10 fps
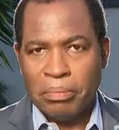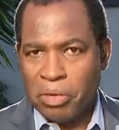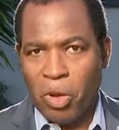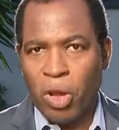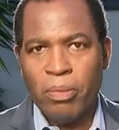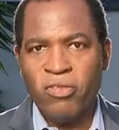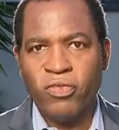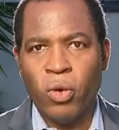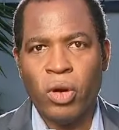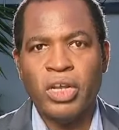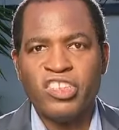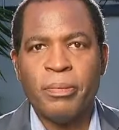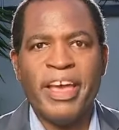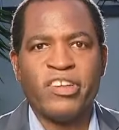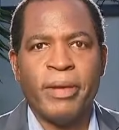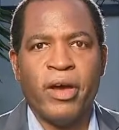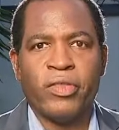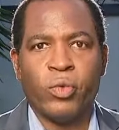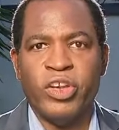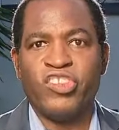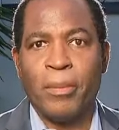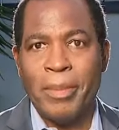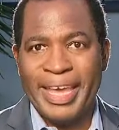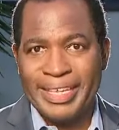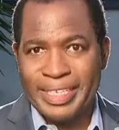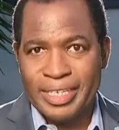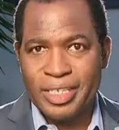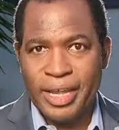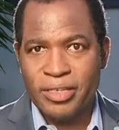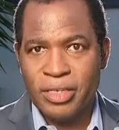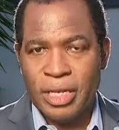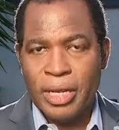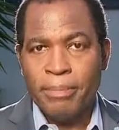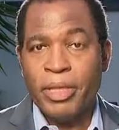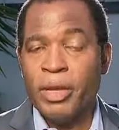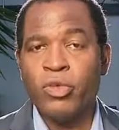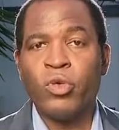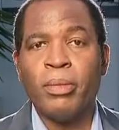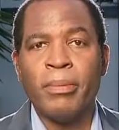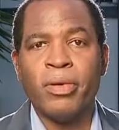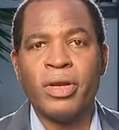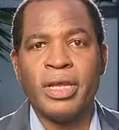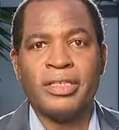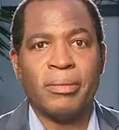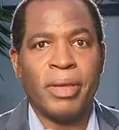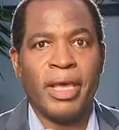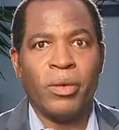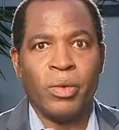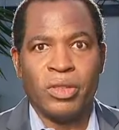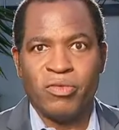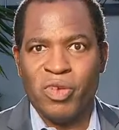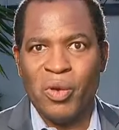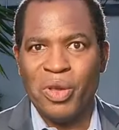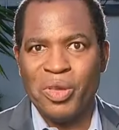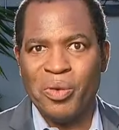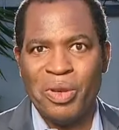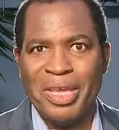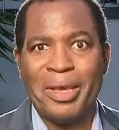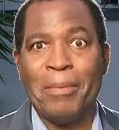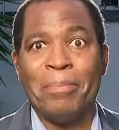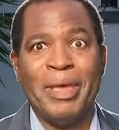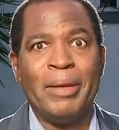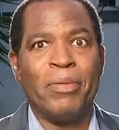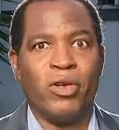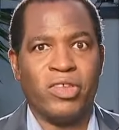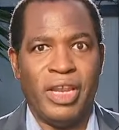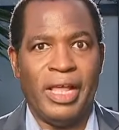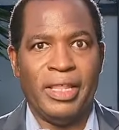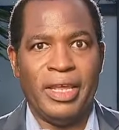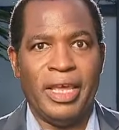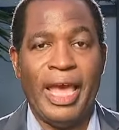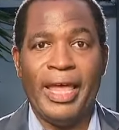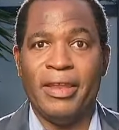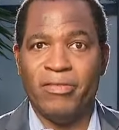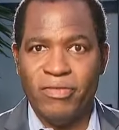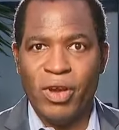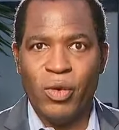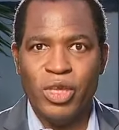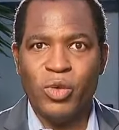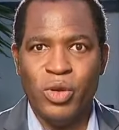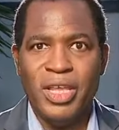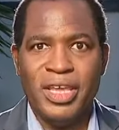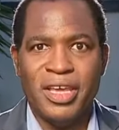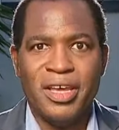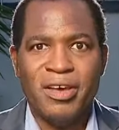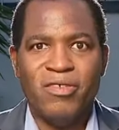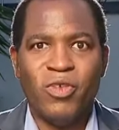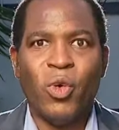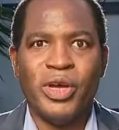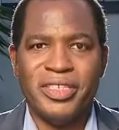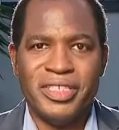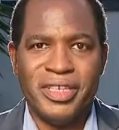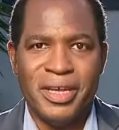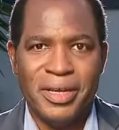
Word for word: long before Smash Mouth reached mega success, he was remembered as a man with a very unique, big personality and a very unique voice.